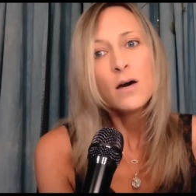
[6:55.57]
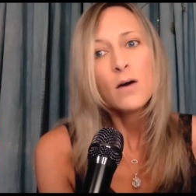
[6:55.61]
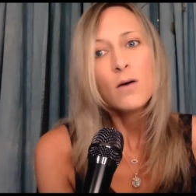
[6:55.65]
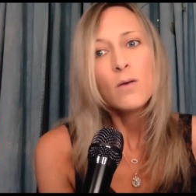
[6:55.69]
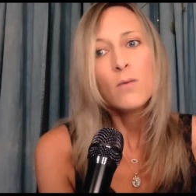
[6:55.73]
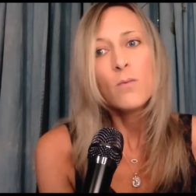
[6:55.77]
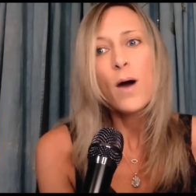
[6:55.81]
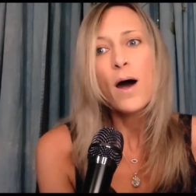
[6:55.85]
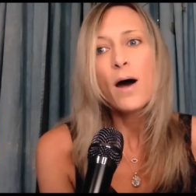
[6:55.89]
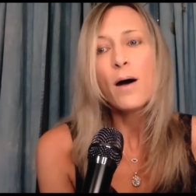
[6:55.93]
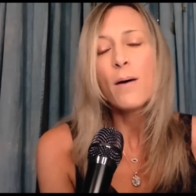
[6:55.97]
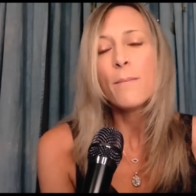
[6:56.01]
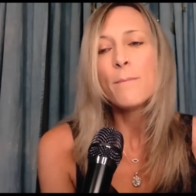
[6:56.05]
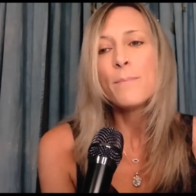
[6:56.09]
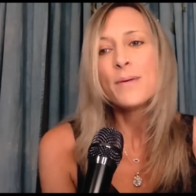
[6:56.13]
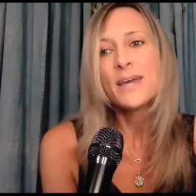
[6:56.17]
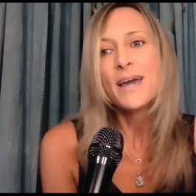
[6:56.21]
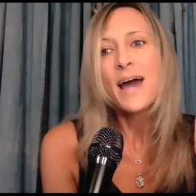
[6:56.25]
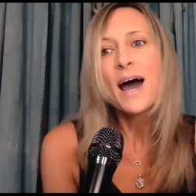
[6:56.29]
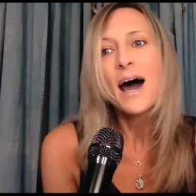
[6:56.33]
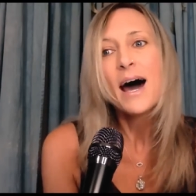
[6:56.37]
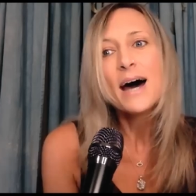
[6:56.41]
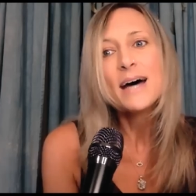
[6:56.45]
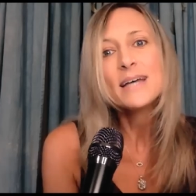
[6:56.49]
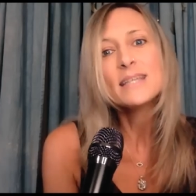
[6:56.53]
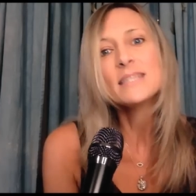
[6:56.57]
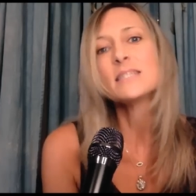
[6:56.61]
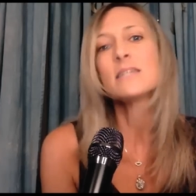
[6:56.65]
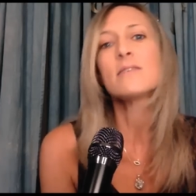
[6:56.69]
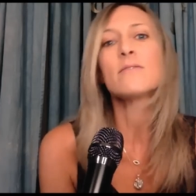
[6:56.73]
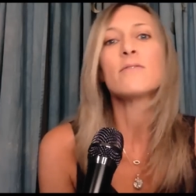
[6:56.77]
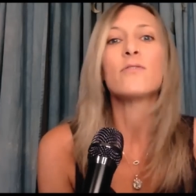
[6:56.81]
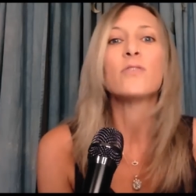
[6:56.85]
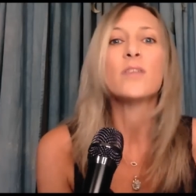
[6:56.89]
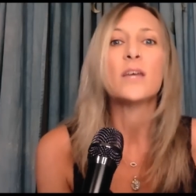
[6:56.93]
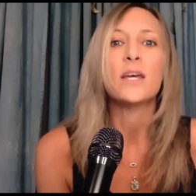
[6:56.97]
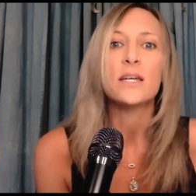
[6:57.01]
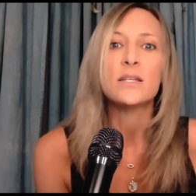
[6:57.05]
Well, because
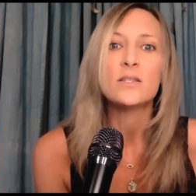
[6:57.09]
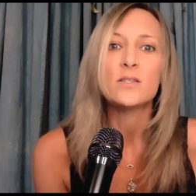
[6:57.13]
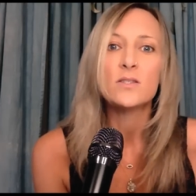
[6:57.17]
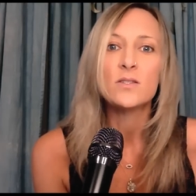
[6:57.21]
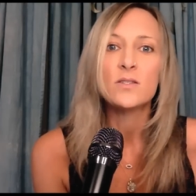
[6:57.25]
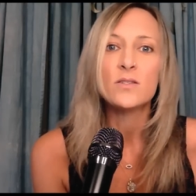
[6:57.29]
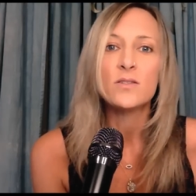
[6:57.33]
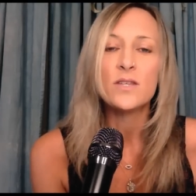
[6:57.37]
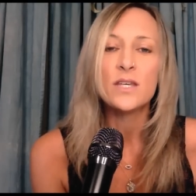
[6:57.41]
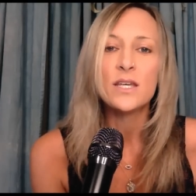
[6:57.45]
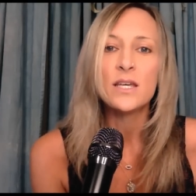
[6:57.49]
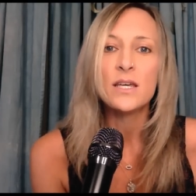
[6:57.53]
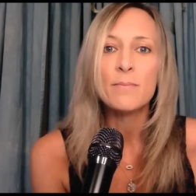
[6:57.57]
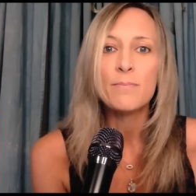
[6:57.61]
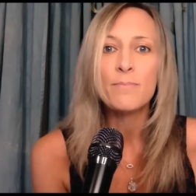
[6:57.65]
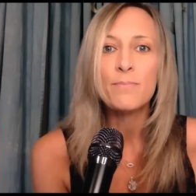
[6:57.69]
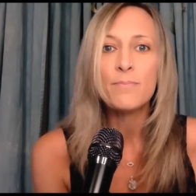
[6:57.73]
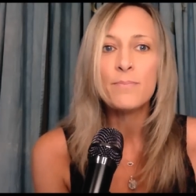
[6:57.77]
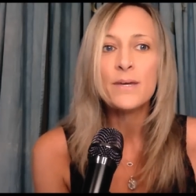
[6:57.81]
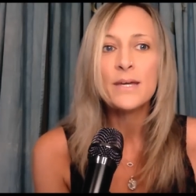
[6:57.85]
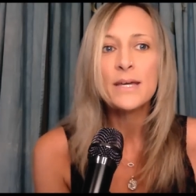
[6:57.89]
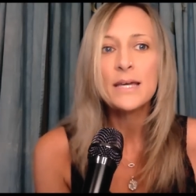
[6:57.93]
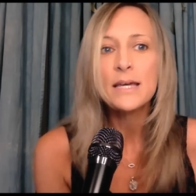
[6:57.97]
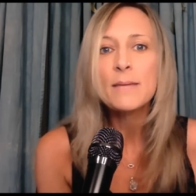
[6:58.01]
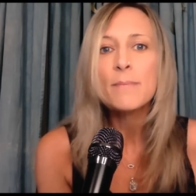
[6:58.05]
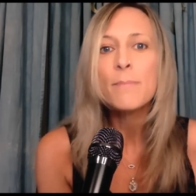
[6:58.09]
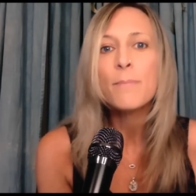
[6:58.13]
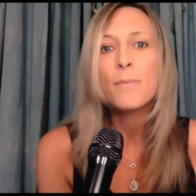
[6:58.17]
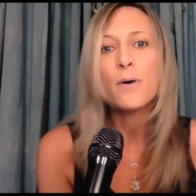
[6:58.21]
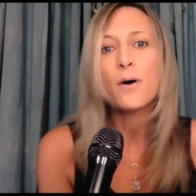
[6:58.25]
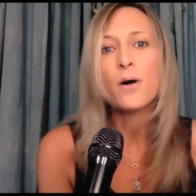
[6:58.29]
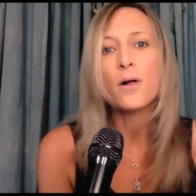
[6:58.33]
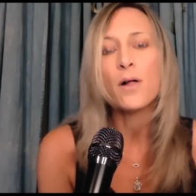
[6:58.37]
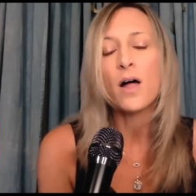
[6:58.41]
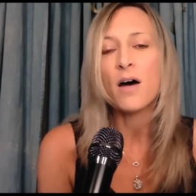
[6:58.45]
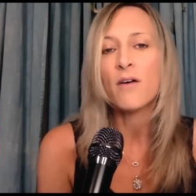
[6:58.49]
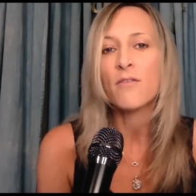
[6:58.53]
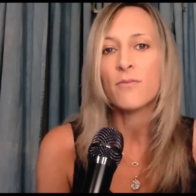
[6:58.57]
of this, the
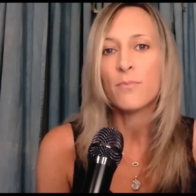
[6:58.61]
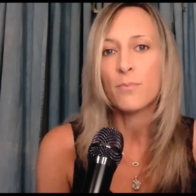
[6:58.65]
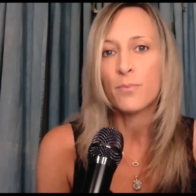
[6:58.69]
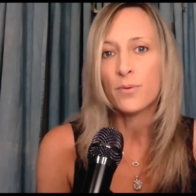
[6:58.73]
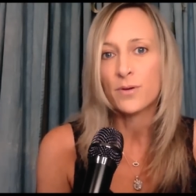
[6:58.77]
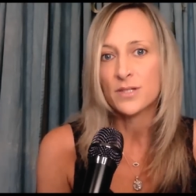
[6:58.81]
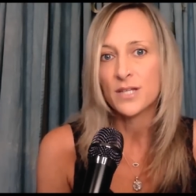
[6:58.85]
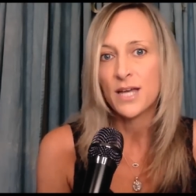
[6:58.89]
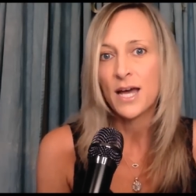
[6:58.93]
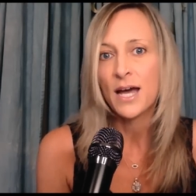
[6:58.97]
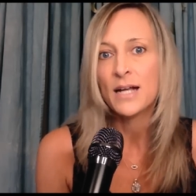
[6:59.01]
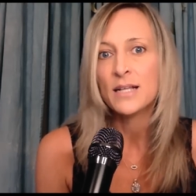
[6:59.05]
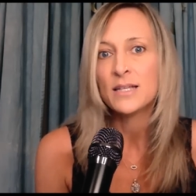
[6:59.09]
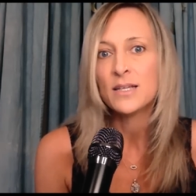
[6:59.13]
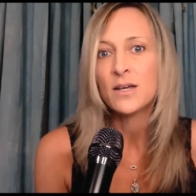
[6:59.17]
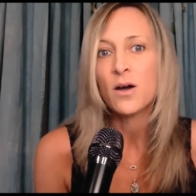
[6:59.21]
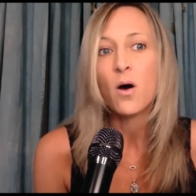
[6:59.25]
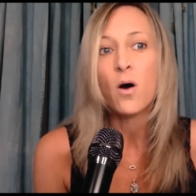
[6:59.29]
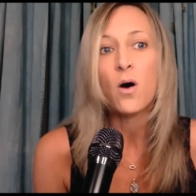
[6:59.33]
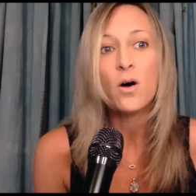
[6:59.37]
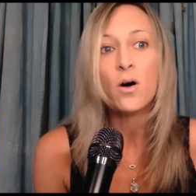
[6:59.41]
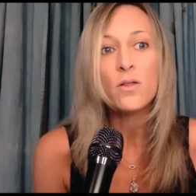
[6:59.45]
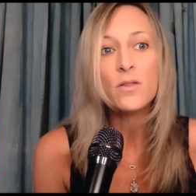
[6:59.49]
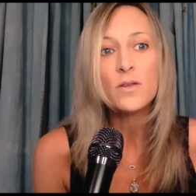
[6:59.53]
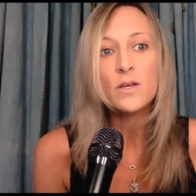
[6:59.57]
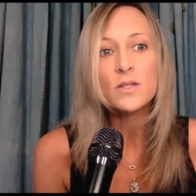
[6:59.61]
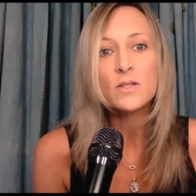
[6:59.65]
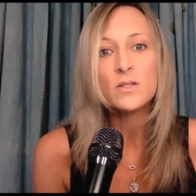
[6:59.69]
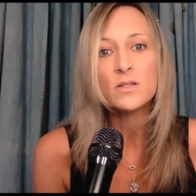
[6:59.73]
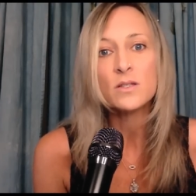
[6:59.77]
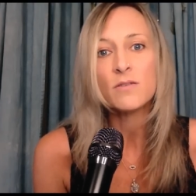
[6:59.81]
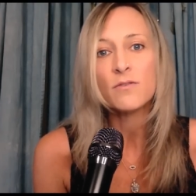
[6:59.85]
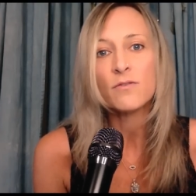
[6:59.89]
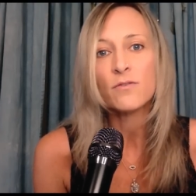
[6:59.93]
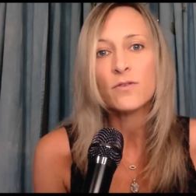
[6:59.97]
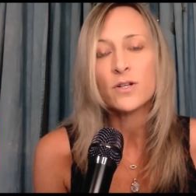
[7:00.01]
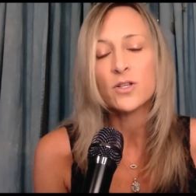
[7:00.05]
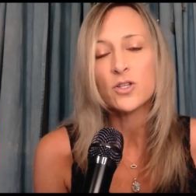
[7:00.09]
people of Britannia, all these
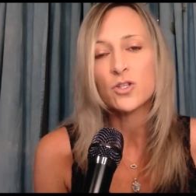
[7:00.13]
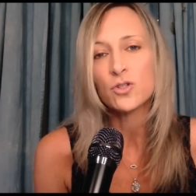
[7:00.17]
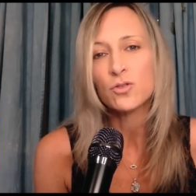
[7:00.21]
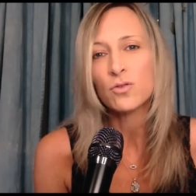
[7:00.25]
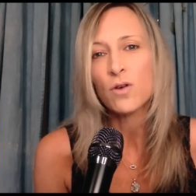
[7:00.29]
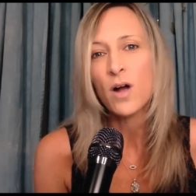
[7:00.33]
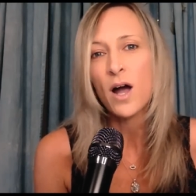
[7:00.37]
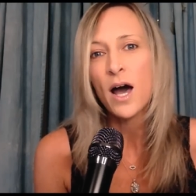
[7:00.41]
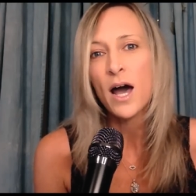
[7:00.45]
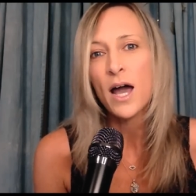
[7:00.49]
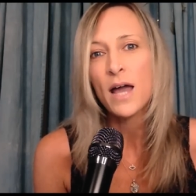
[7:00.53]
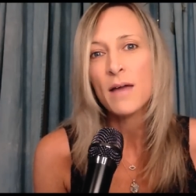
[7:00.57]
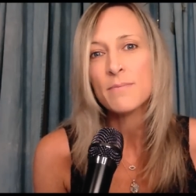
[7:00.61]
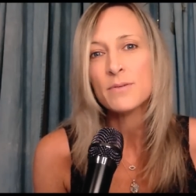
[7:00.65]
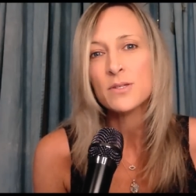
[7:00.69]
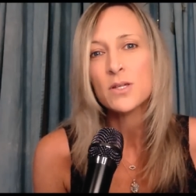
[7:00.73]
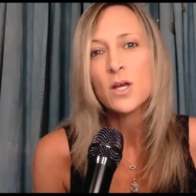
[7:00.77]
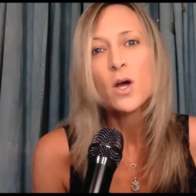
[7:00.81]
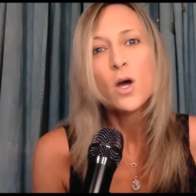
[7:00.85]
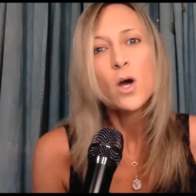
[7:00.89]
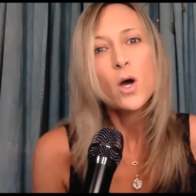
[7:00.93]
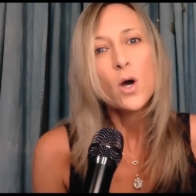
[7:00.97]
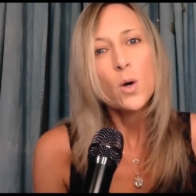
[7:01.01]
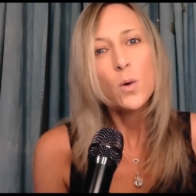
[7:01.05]
different tribes,